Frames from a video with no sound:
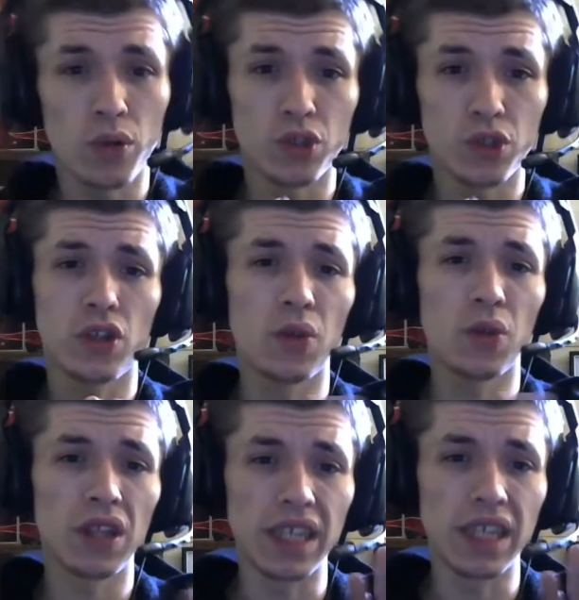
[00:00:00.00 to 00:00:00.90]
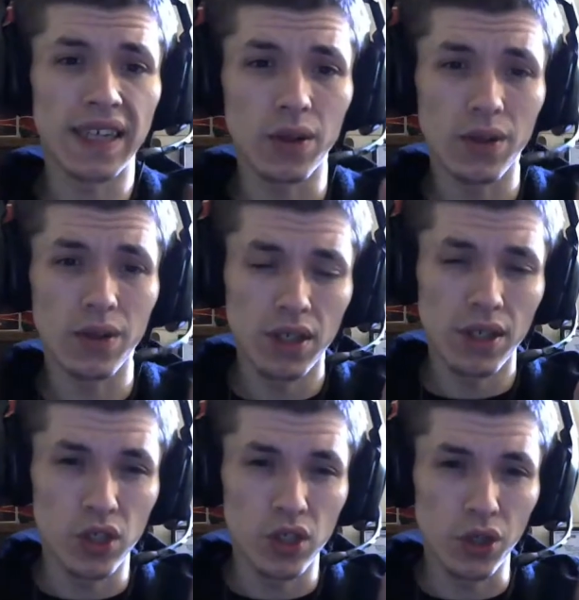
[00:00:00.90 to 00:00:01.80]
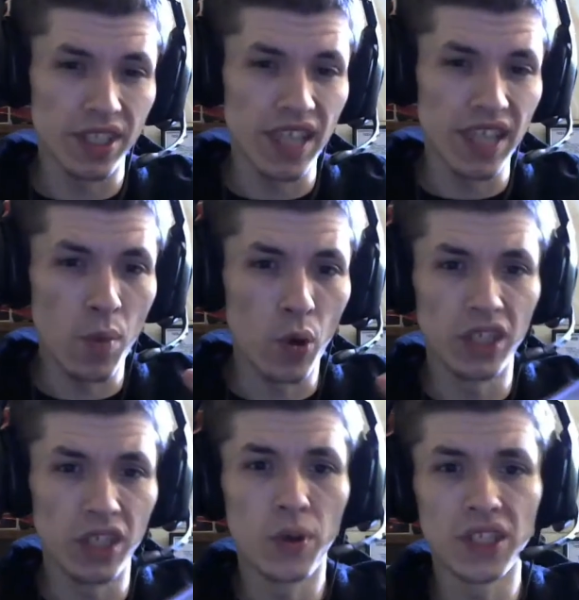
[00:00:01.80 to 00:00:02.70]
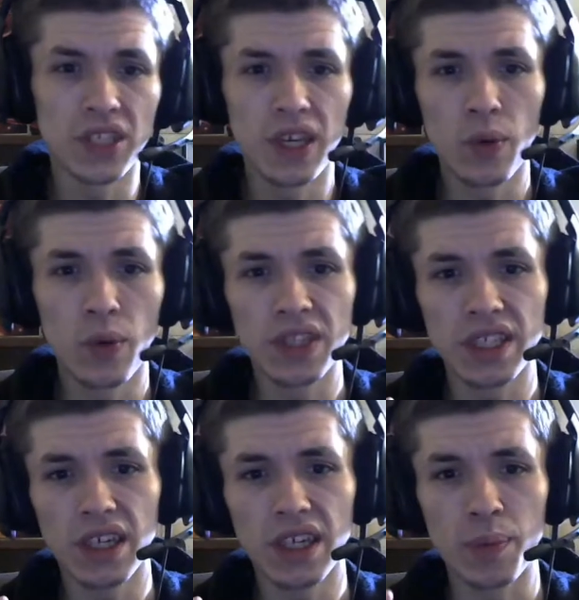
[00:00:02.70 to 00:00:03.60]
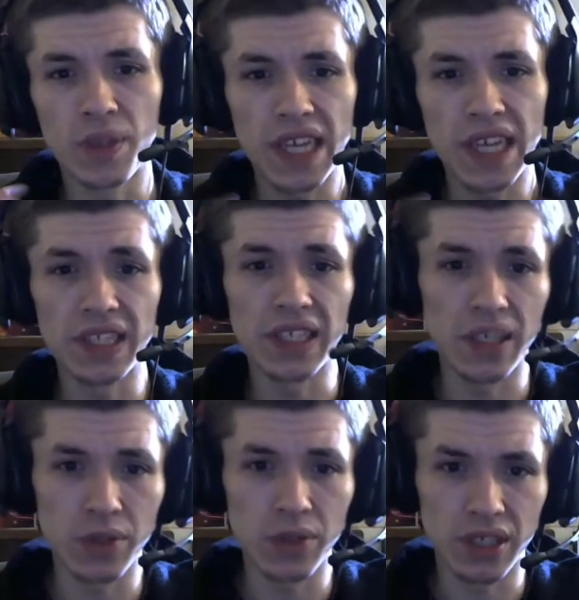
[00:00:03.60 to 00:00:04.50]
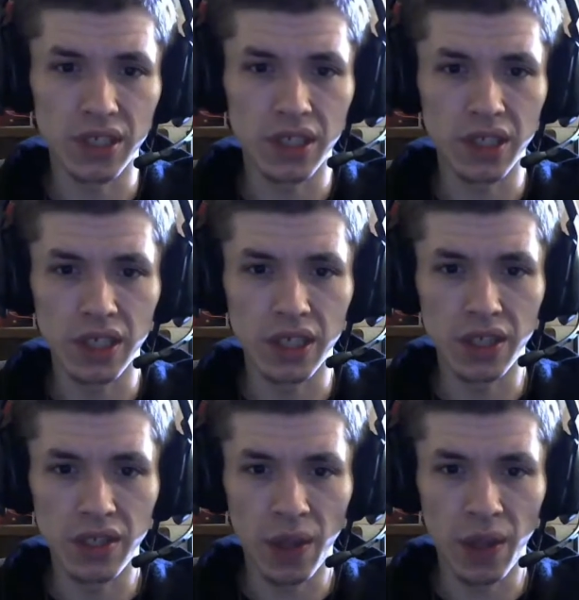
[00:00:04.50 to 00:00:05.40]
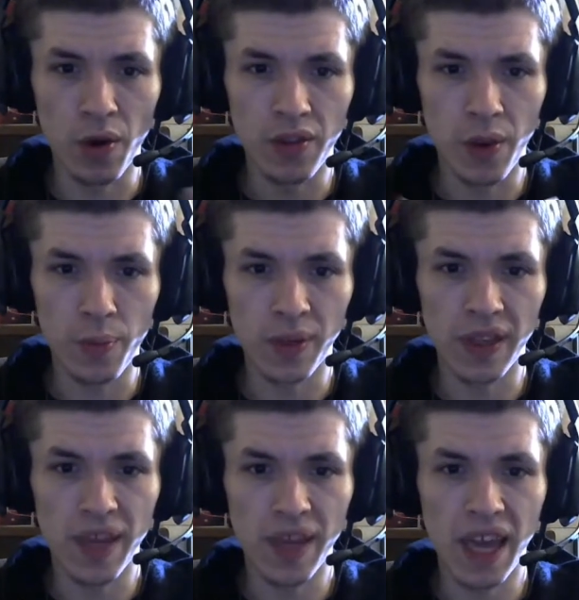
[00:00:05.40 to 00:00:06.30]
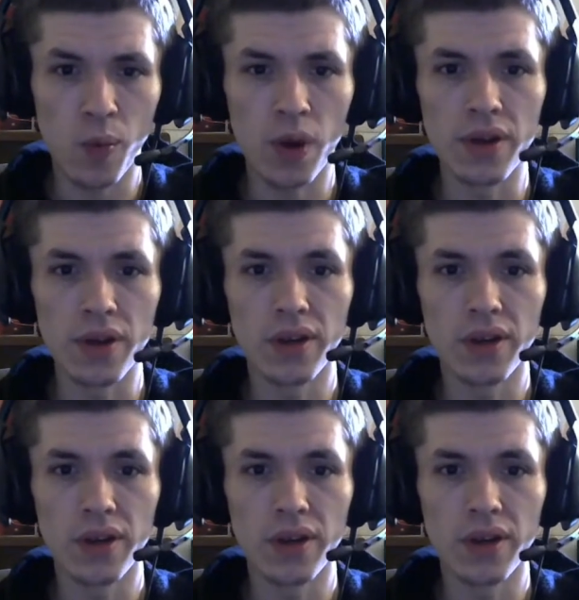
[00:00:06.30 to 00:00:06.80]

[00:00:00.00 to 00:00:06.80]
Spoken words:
slowly leaked out. So because they molded, it wasn't a possessing. It was they became one.